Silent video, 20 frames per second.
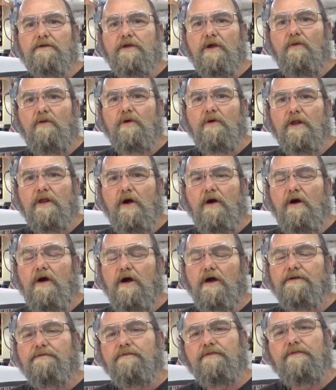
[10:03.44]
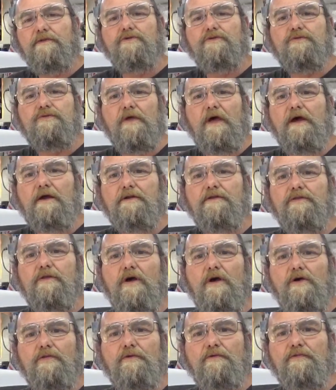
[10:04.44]
going on, this, that, and
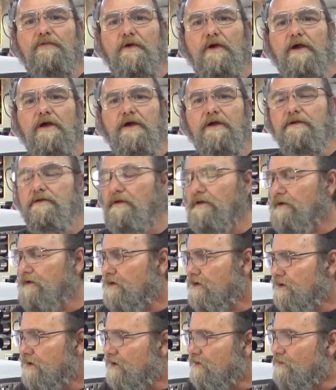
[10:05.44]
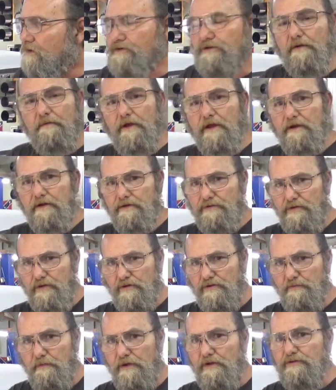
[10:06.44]
the other thing, which I mean is
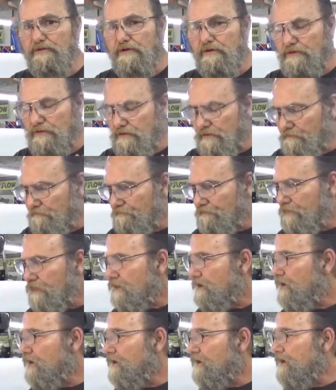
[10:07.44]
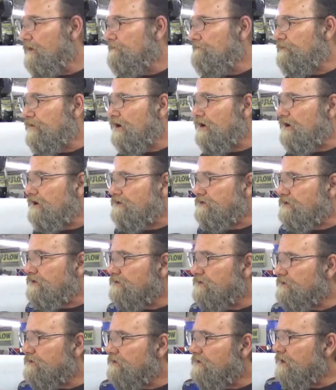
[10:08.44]
his business. But
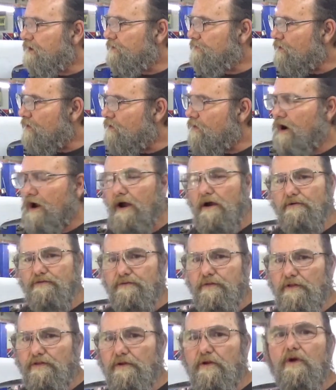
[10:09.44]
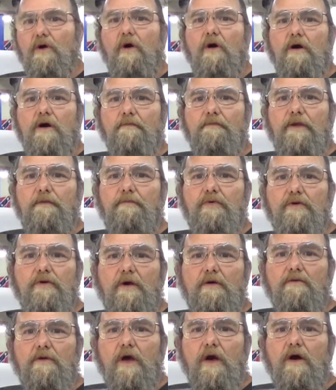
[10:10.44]
it requires that the car be put
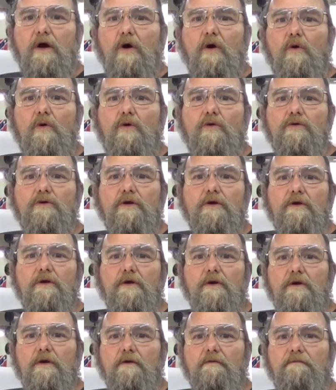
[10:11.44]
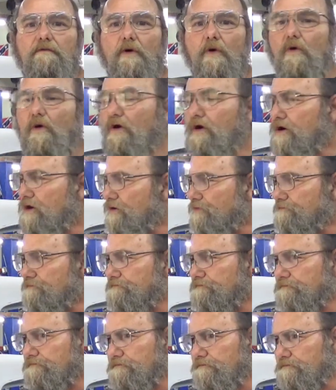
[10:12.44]
on hold for
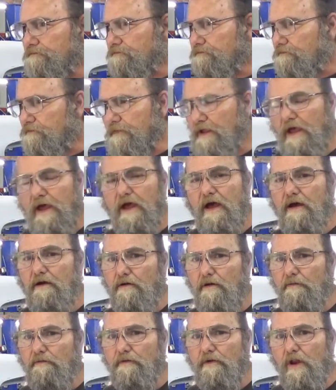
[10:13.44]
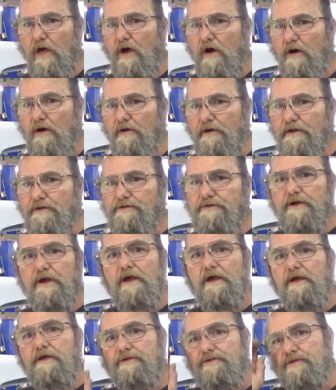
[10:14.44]
however long it
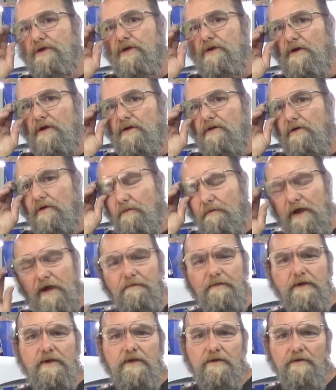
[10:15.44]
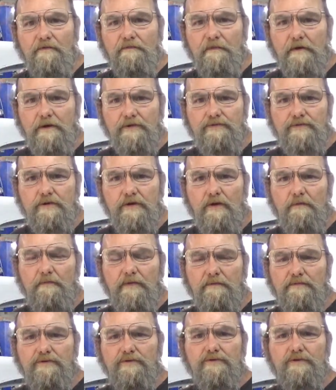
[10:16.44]
takes, or maybe he'll finish it up
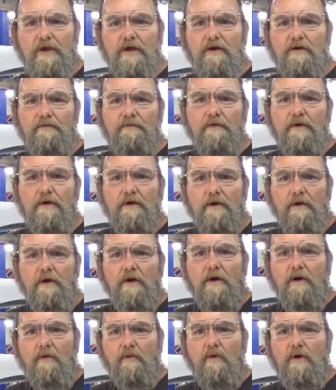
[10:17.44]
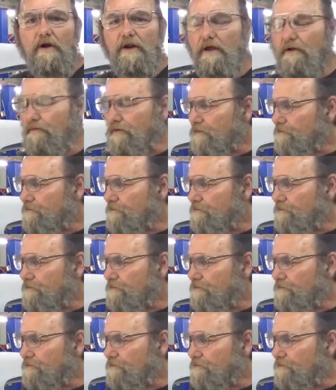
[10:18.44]
himself or whatever.